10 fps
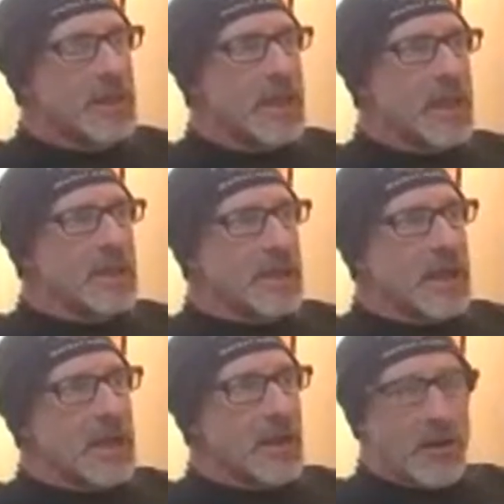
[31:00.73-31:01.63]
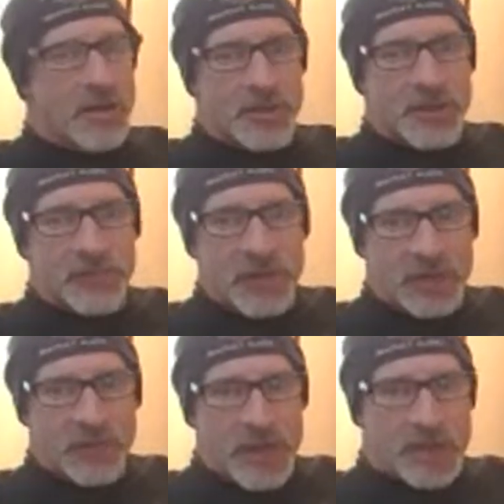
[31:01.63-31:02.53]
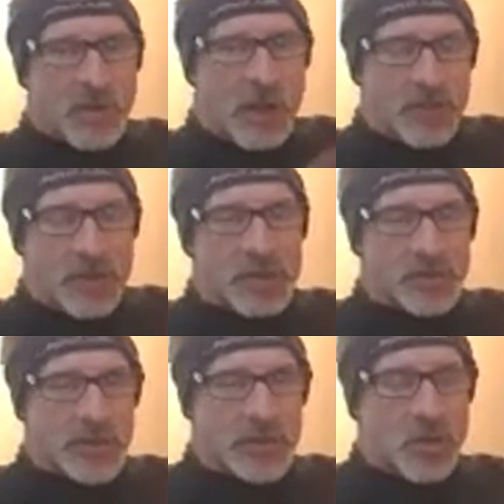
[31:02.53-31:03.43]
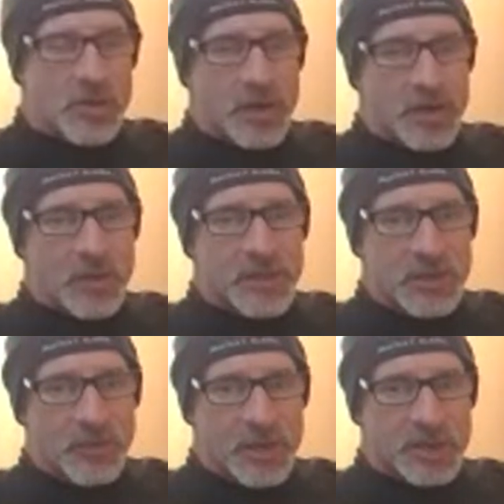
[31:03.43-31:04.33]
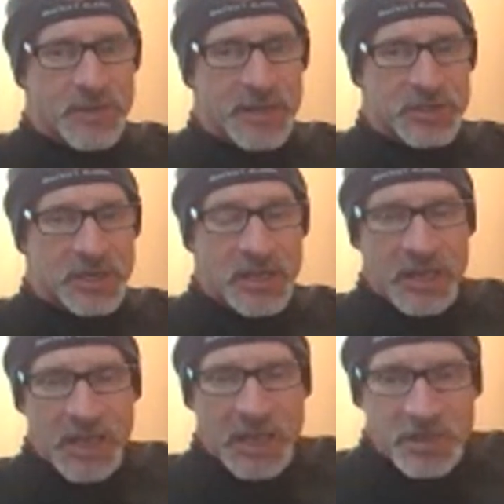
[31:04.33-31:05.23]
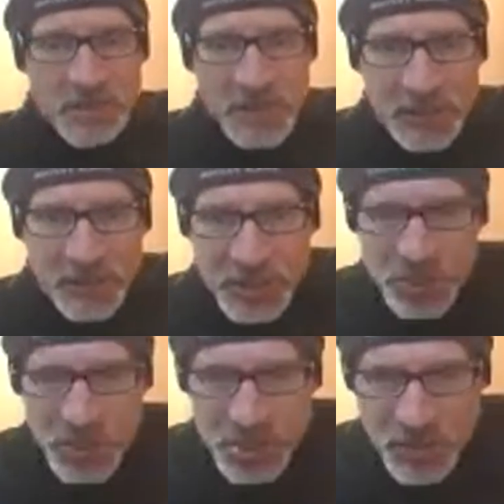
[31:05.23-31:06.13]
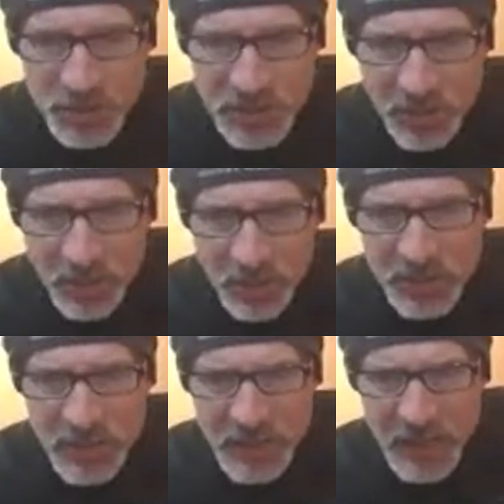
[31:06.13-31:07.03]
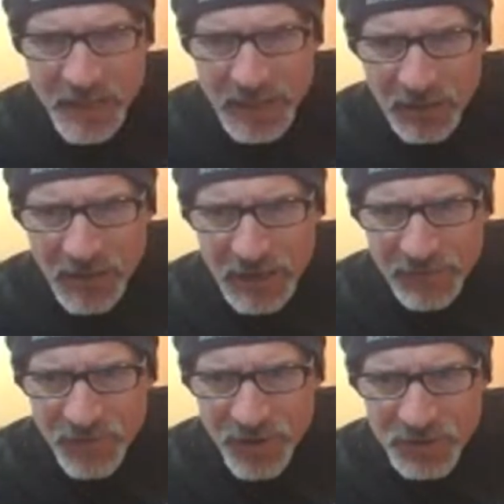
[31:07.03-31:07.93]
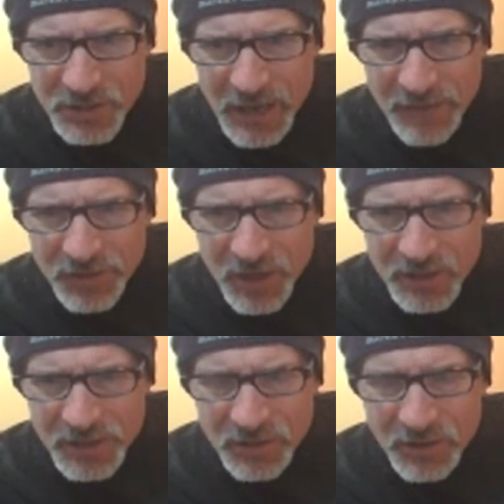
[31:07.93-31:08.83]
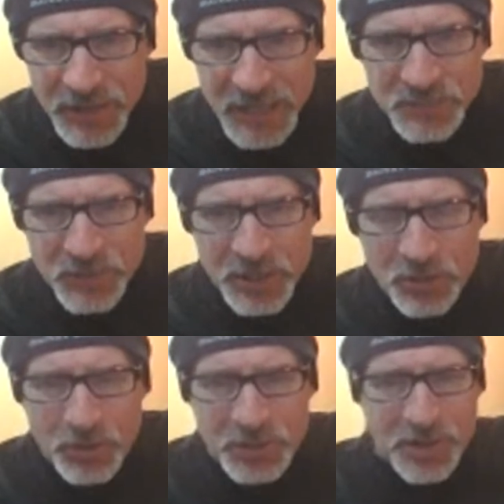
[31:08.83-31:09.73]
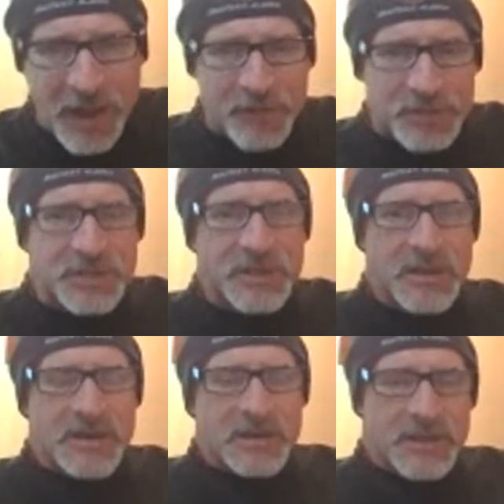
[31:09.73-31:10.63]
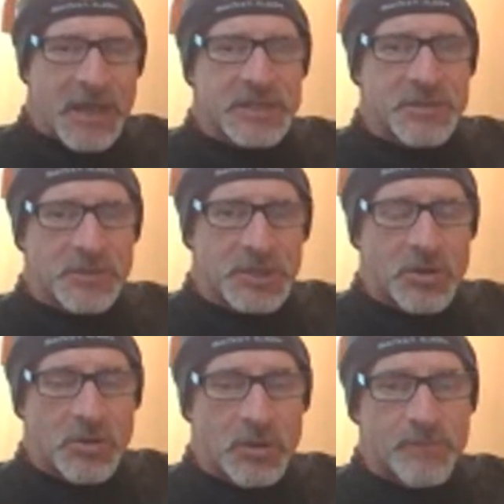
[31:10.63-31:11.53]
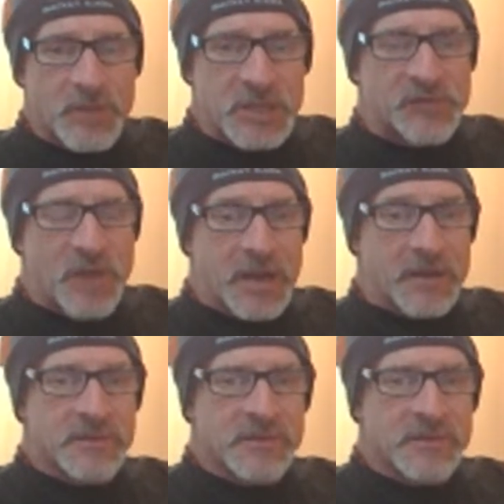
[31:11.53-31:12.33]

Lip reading: And all the freaking radio operators would go there, the ones that were interested, and you'd meet them and exchange QSL cards. I met a lot of folks I've talked to. And that's pretty cool, Travis. That is really cool. It's fun,